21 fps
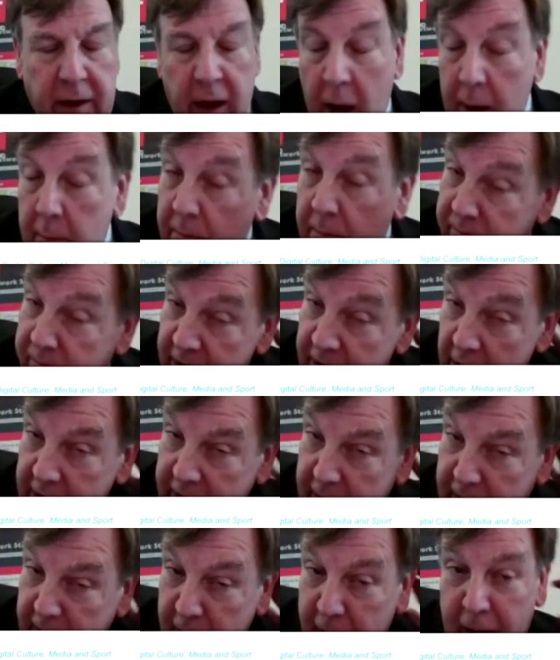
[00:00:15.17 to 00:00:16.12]
But I'm
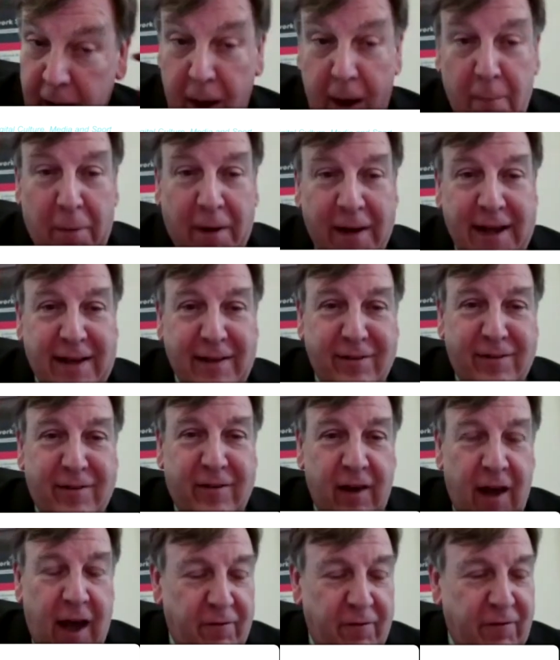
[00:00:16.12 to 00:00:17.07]
very
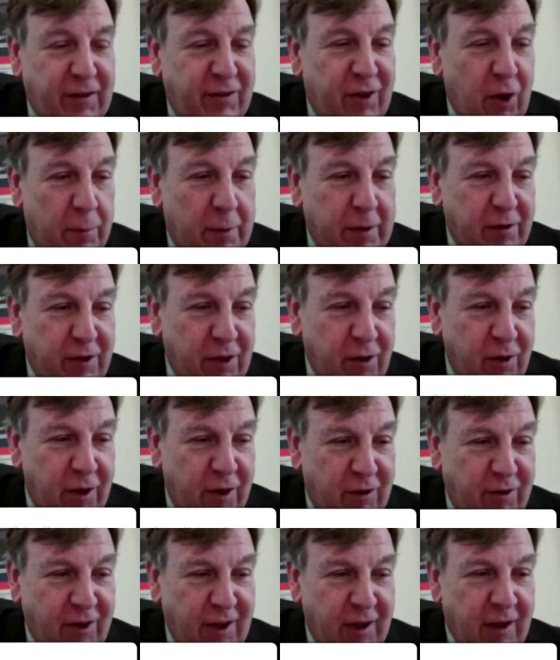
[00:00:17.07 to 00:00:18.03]
pleased to have this
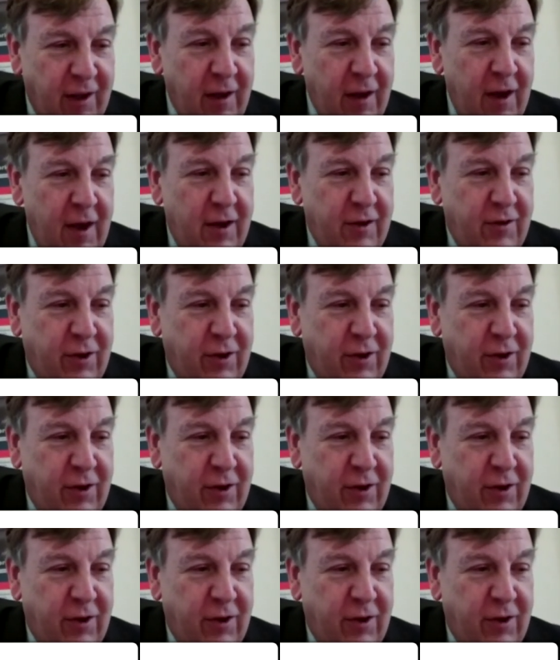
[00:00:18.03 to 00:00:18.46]
opportunity